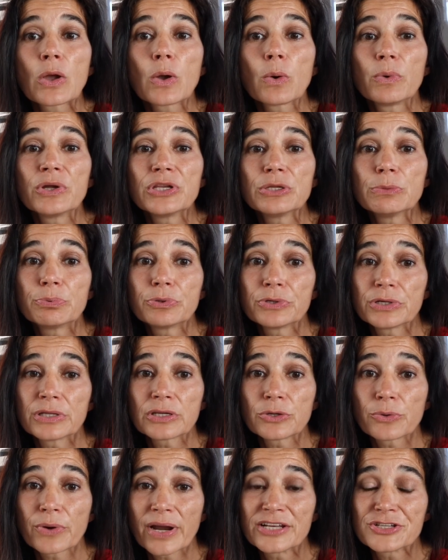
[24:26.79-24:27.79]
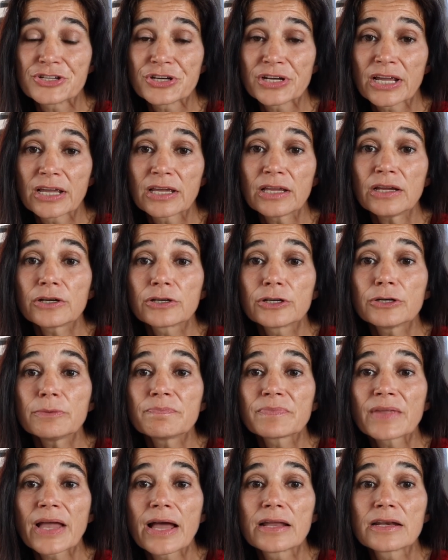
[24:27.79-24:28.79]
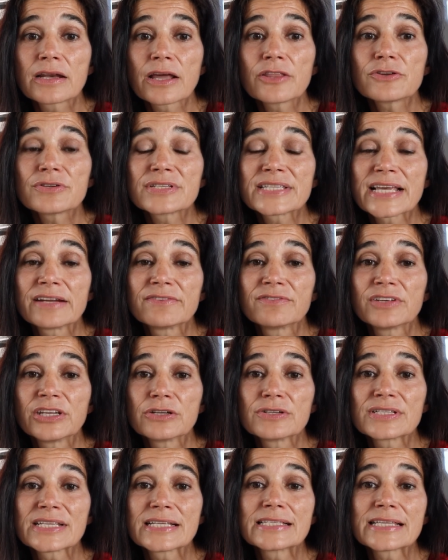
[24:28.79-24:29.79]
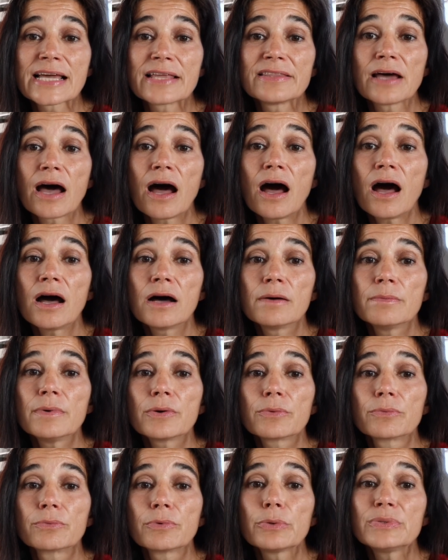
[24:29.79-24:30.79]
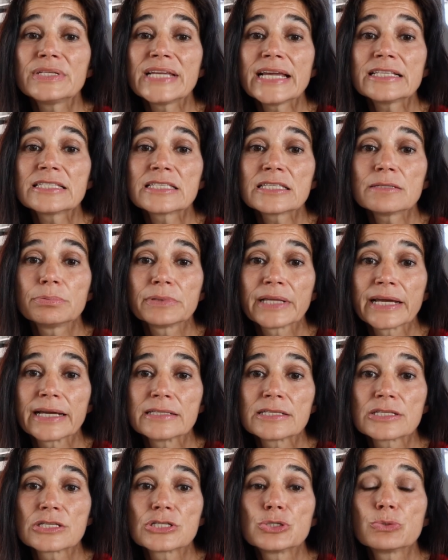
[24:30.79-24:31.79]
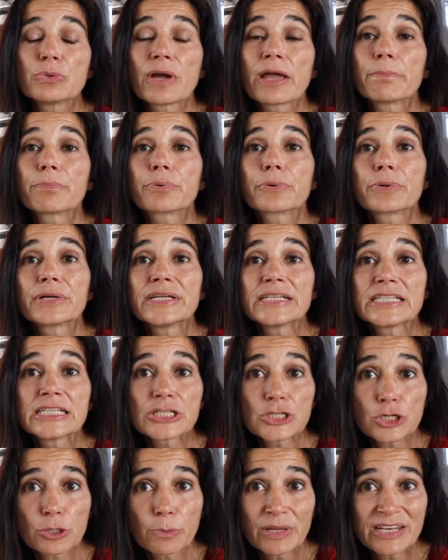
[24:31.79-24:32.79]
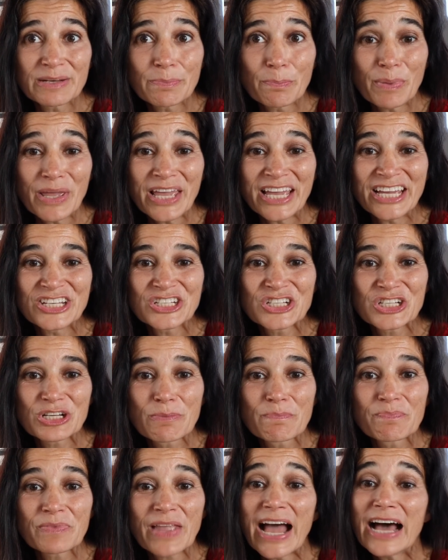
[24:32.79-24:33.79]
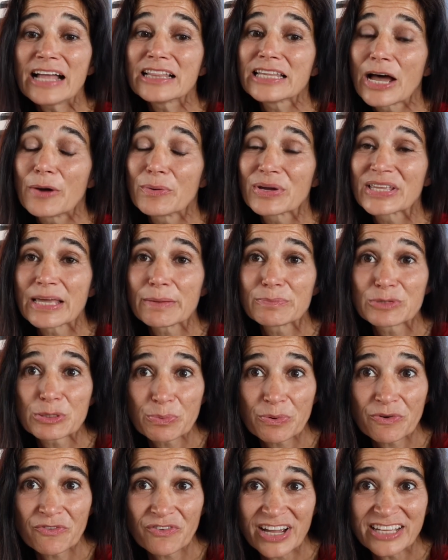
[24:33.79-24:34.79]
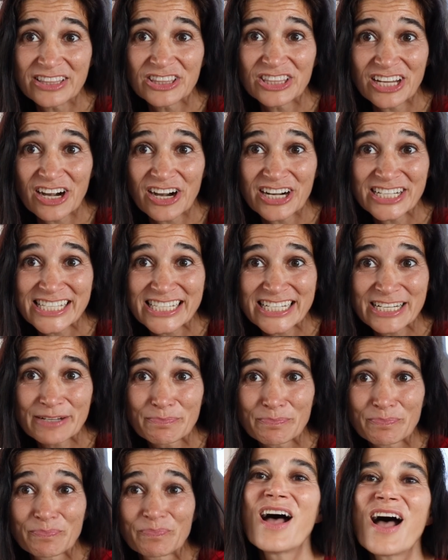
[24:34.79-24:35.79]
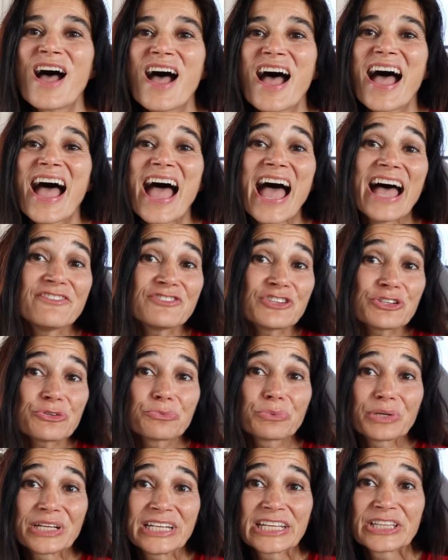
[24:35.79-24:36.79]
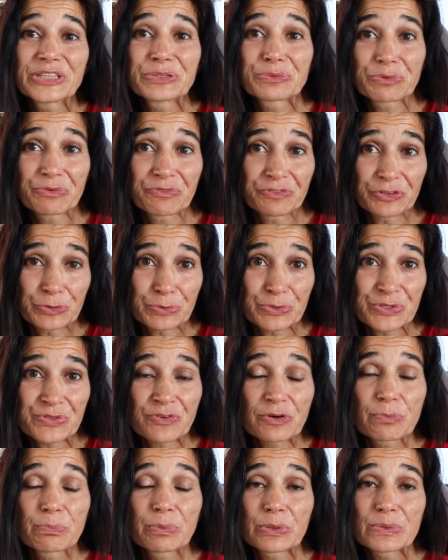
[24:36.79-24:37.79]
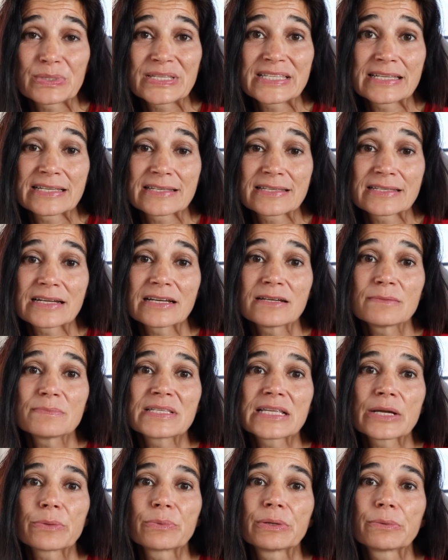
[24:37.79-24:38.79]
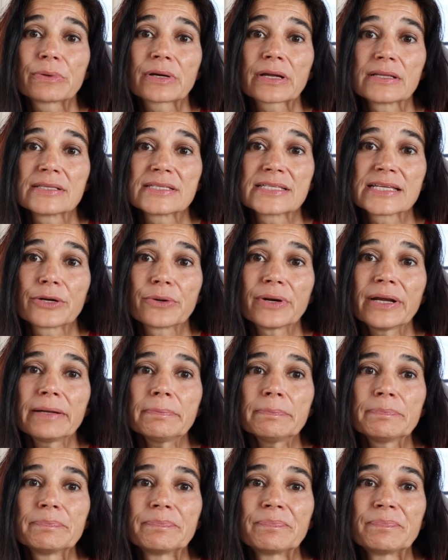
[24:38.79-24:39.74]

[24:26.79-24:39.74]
When you put your engine in gear, another set of gears inside the hub rotates the blades to a predetermined pitch, allowing them to provide thrust. After reading the reviews for both systems that we were considering,